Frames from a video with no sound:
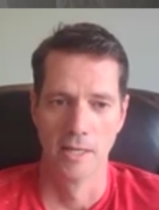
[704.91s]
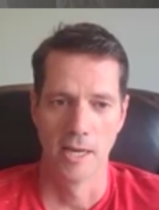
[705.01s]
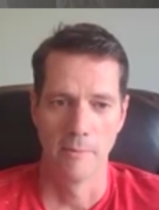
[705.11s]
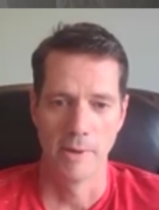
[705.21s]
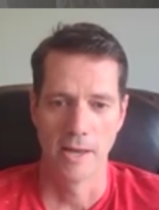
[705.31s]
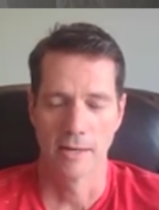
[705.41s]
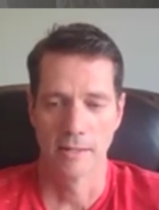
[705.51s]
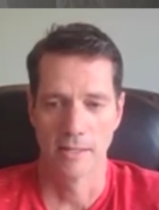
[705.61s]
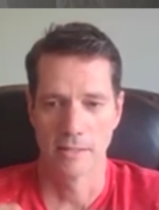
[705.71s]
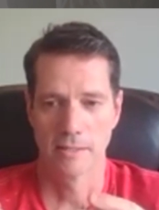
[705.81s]

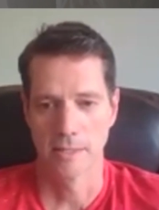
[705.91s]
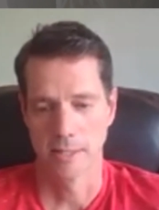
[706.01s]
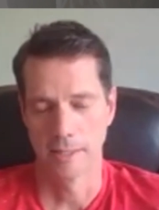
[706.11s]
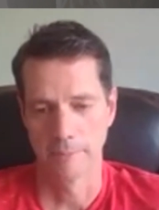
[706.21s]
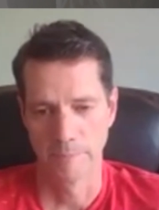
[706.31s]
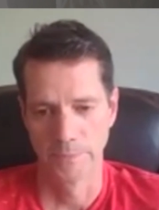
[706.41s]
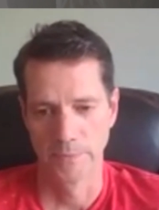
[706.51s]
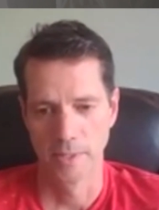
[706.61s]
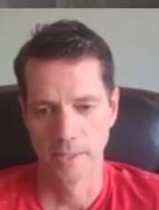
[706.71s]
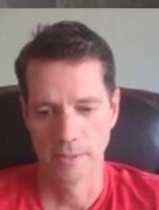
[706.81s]
about this, um,
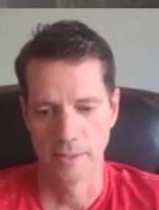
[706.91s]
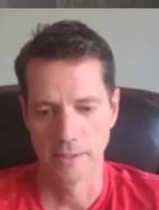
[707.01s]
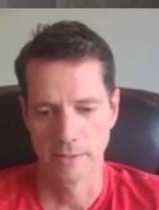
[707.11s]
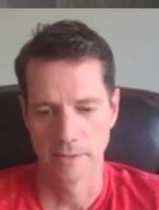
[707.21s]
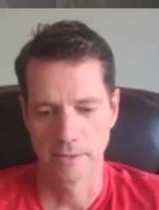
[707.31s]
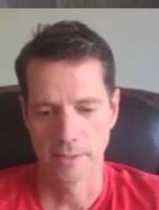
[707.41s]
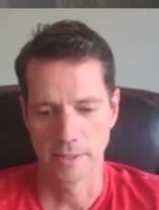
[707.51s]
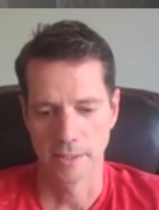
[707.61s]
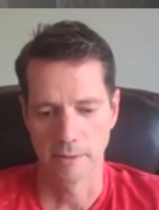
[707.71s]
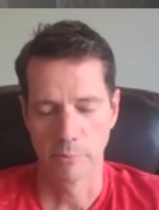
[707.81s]
this
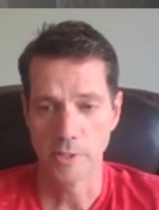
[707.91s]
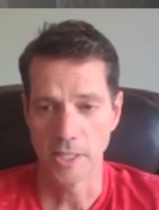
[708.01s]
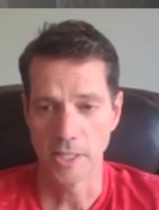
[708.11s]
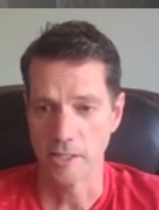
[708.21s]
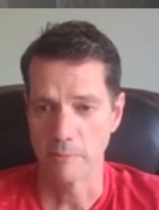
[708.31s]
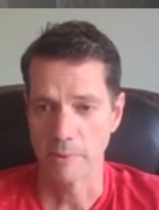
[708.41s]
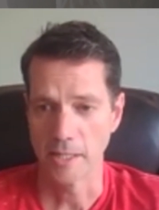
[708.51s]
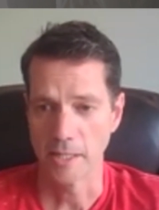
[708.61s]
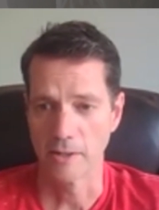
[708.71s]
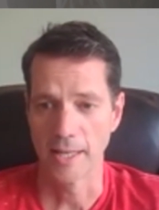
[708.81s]
uh, protein in your
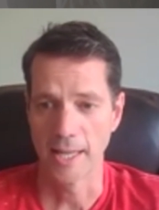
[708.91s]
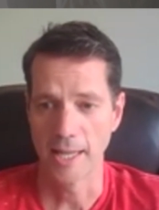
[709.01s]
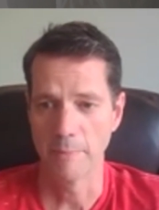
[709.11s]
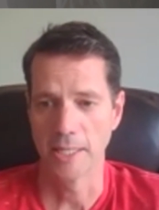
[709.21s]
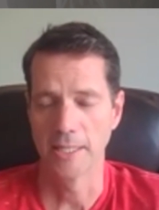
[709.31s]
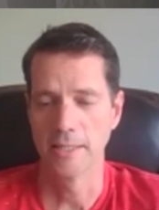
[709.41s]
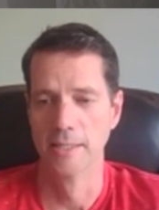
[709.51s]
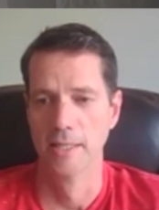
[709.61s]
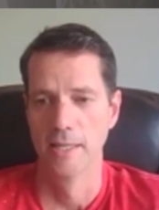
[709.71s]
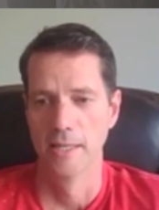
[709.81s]
body called laminin.
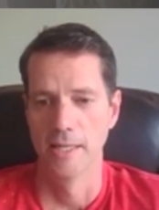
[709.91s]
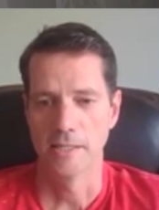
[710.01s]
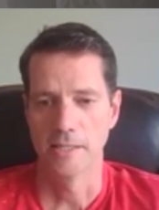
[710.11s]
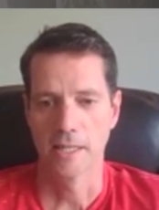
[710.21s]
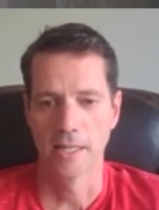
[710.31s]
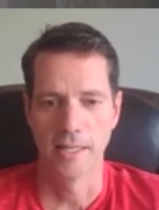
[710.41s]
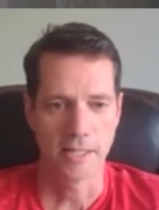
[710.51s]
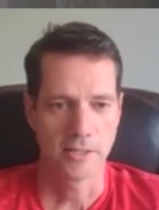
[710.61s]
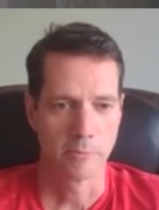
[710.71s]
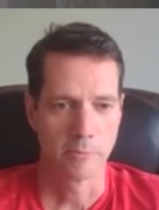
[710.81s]
It's a
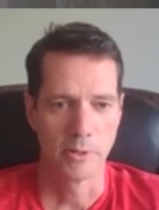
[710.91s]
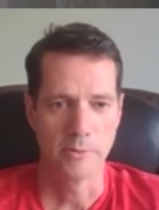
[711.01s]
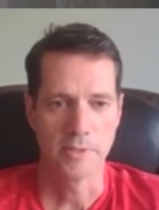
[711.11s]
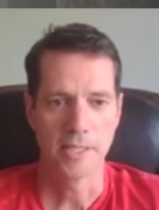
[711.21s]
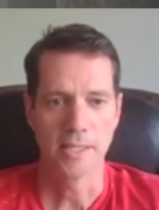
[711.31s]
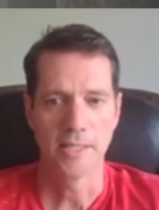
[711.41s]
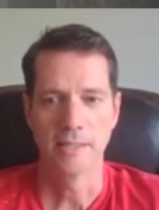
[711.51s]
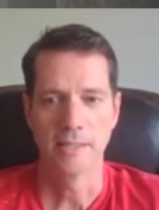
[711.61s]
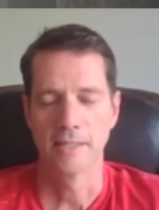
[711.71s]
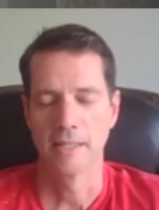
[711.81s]
connector
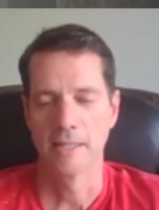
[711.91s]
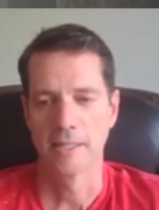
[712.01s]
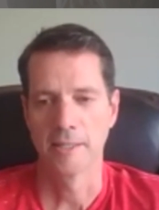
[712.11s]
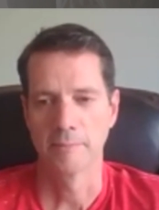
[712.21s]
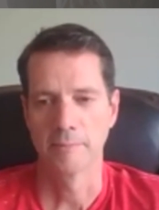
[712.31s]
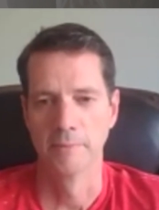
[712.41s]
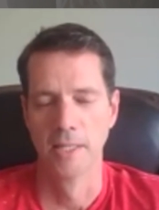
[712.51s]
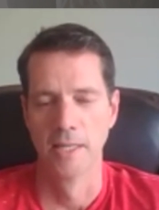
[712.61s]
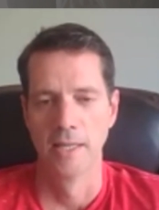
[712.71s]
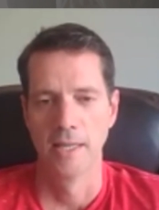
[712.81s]
protein. Um,
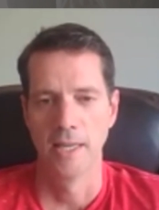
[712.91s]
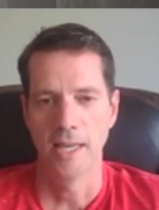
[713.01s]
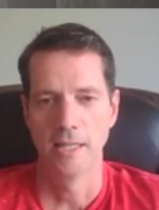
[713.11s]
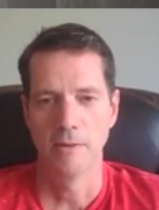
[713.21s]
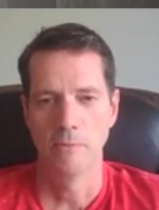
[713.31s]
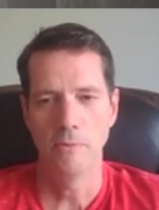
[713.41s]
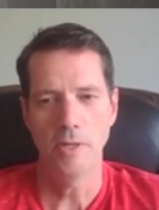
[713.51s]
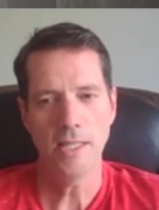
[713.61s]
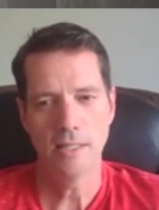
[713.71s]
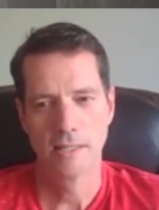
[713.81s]
and it
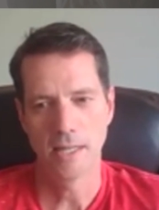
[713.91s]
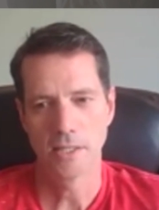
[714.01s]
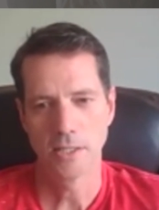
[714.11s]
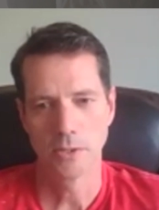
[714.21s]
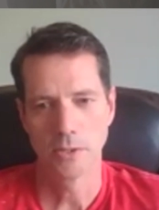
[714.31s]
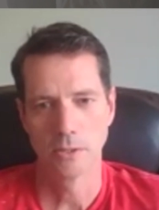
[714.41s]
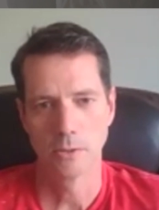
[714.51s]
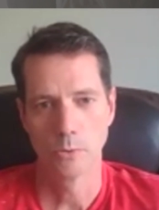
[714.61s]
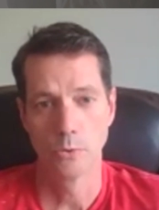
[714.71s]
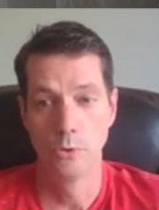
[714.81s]
really doesn't
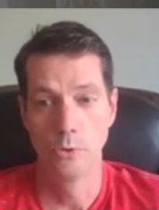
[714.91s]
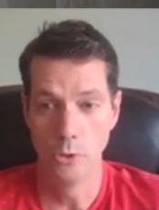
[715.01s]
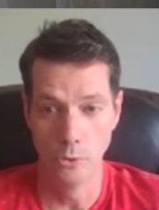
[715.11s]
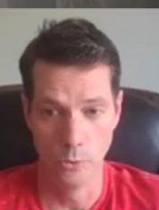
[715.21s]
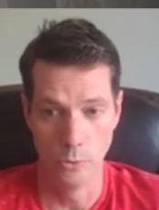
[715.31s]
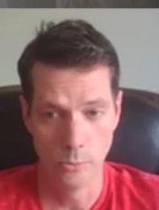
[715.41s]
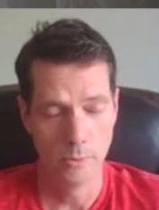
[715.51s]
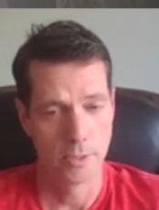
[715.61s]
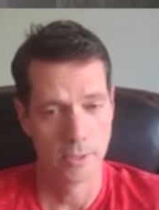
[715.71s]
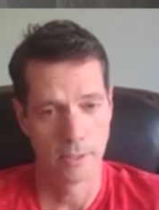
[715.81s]

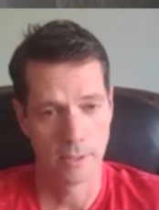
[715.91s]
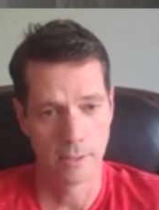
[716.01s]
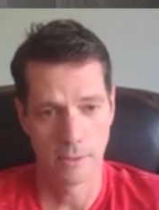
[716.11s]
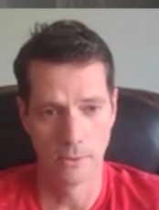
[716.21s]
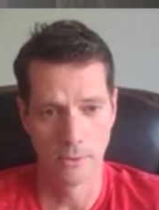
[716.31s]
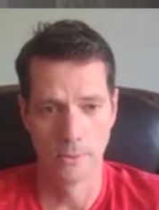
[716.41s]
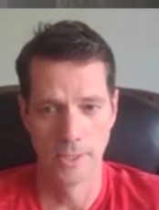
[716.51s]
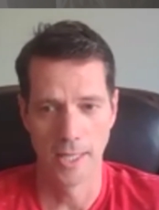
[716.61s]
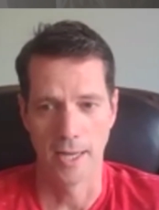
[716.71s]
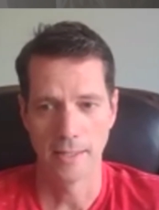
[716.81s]
do a whole
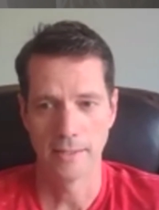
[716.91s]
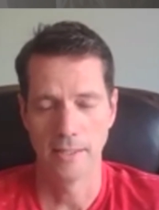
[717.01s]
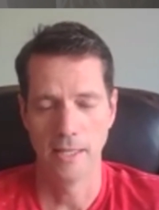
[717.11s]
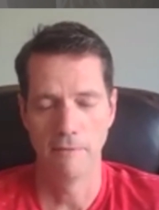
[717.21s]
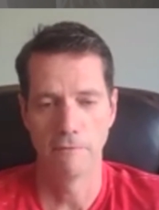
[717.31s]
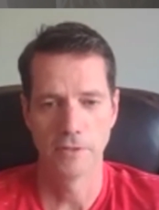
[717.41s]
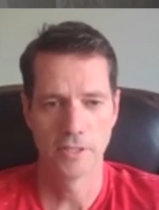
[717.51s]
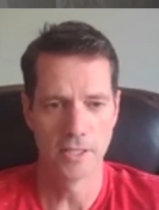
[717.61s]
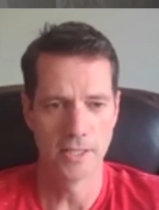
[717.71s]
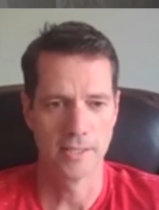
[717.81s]
lot. It
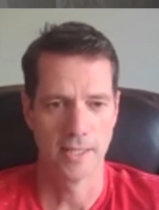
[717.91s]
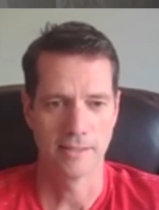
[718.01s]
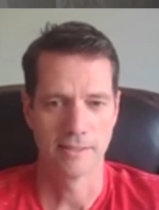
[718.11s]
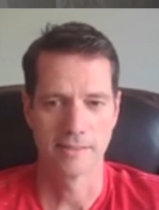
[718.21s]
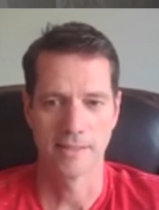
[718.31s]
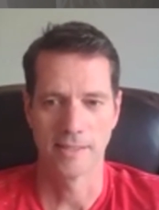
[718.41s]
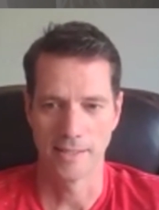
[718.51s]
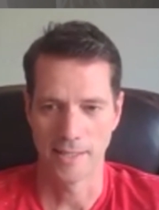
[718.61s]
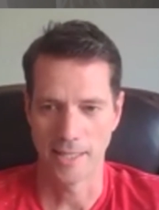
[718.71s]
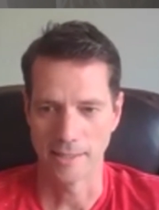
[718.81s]
facilitates a
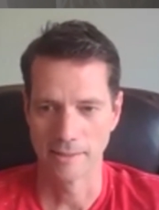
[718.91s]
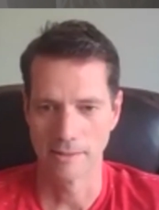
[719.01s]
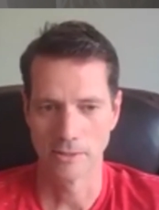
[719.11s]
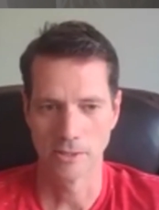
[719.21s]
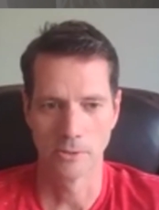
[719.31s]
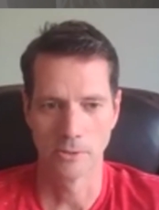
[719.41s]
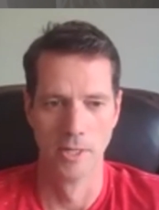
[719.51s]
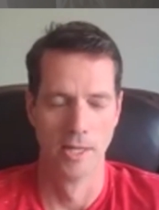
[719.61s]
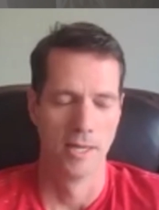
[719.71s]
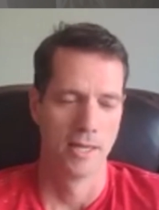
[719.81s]
lot. So,
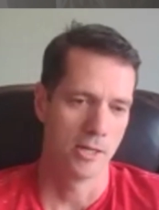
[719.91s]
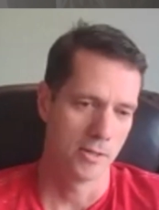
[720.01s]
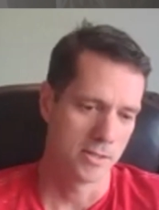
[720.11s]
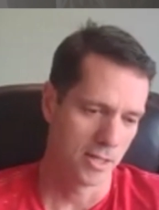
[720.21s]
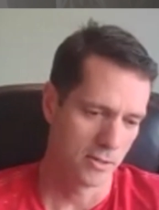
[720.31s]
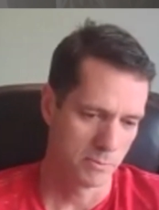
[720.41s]
you know, it tells